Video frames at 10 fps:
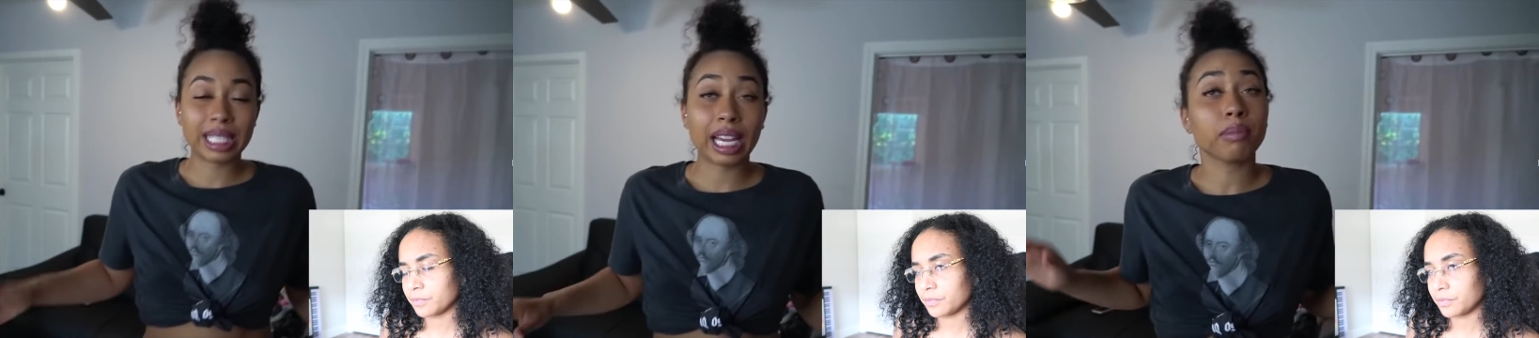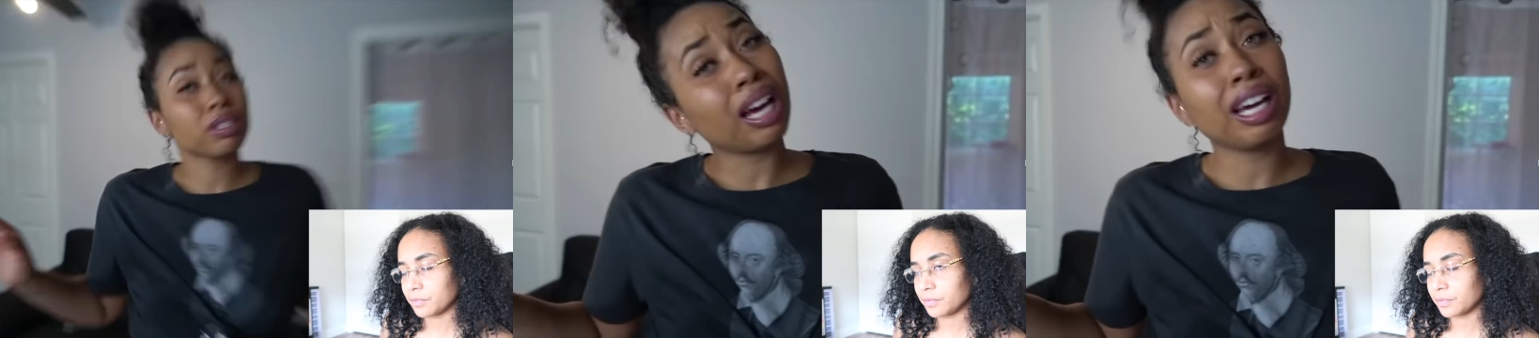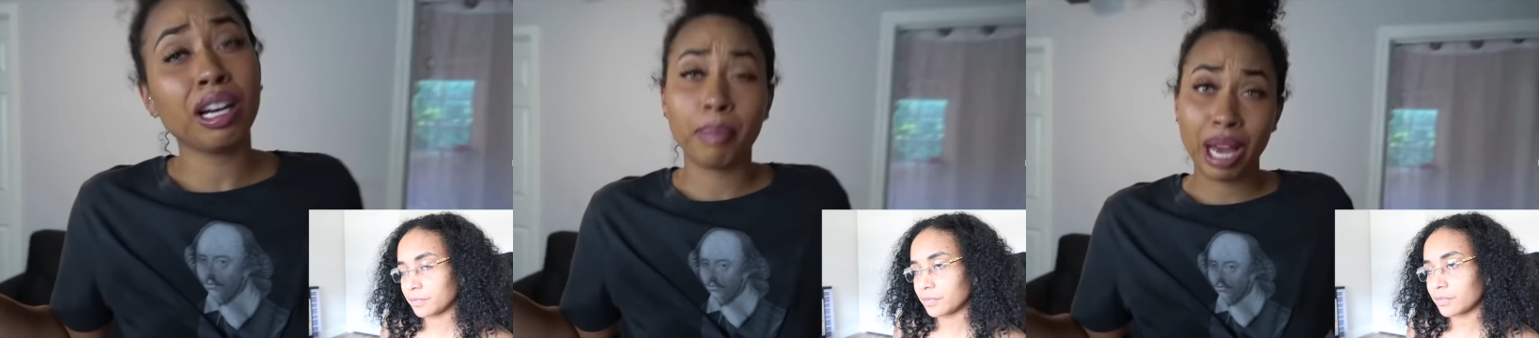Speaker 1: ways? Like I'm
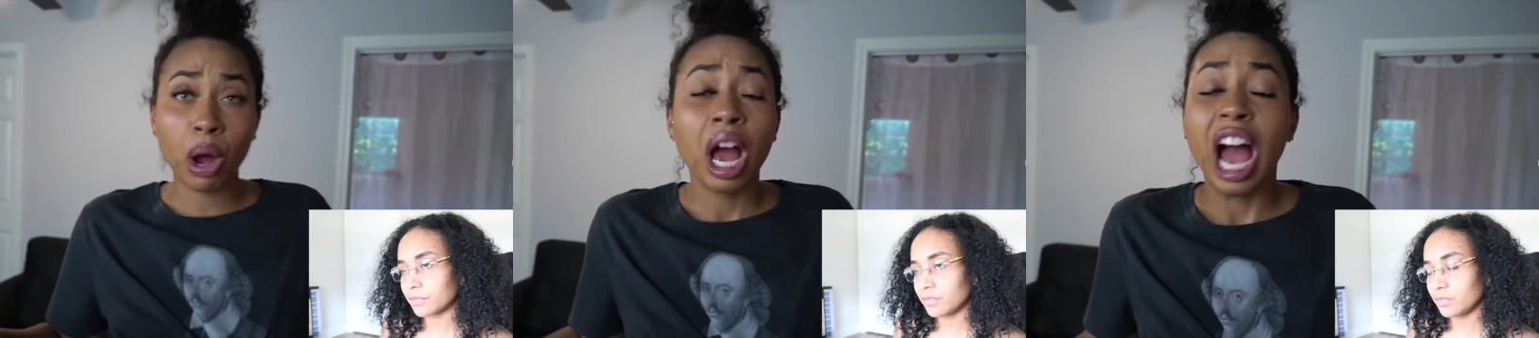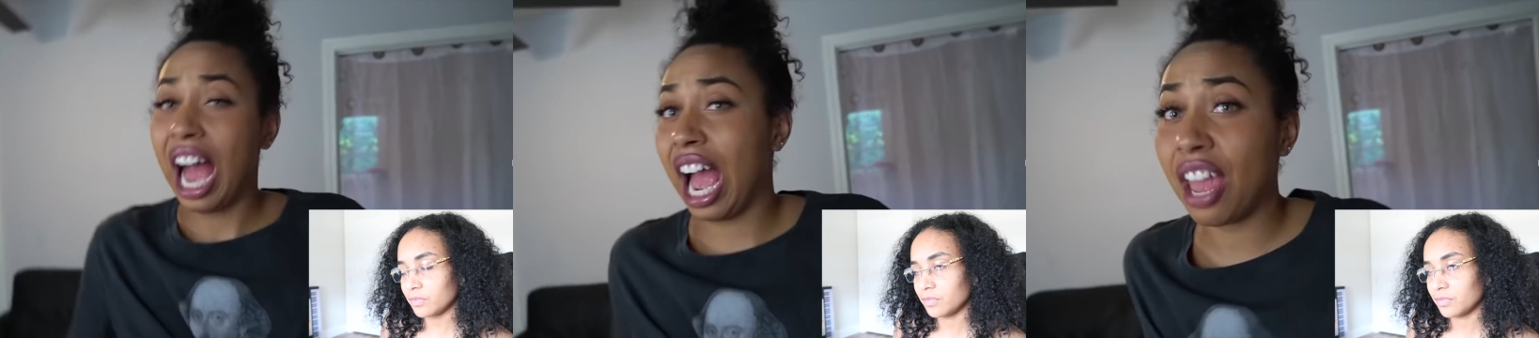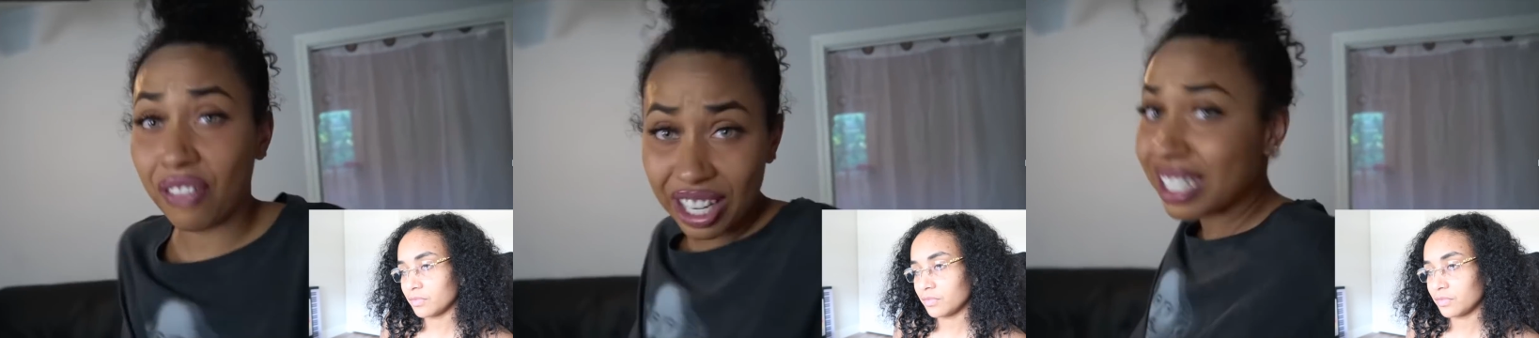talking about
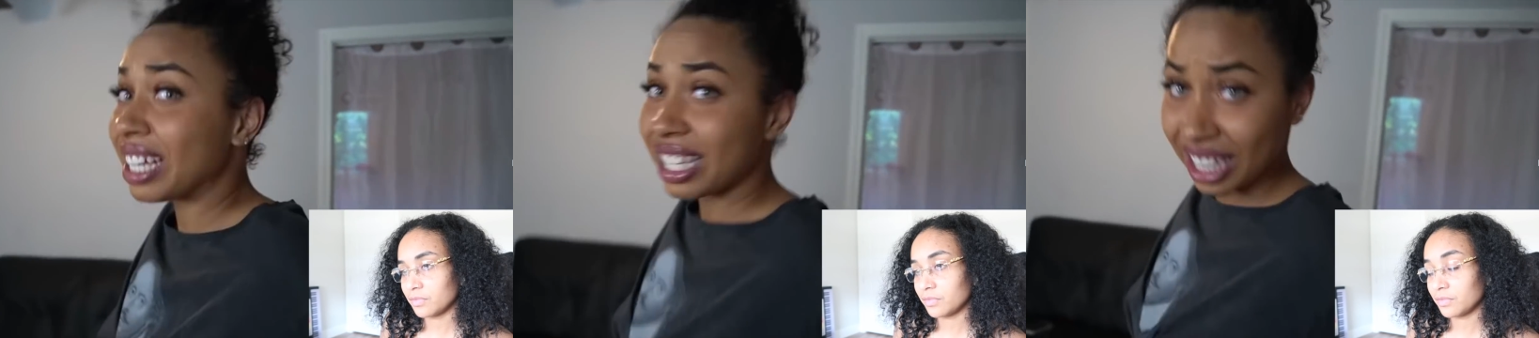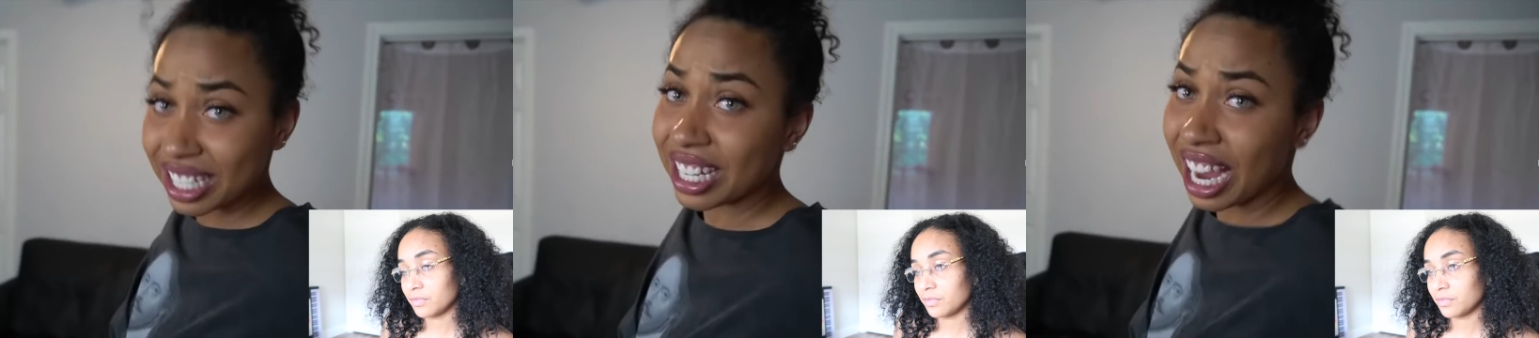if I stand to